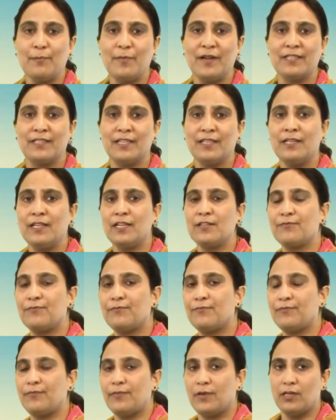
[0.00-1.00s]
and then
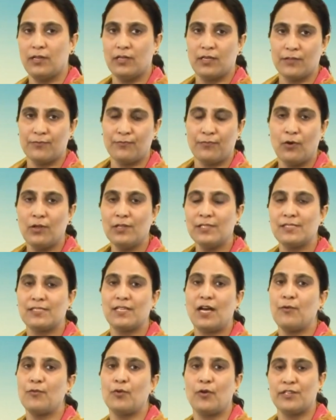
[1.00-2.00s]
it falls
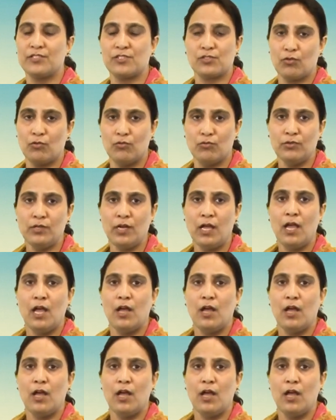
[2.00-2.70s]
down on its own.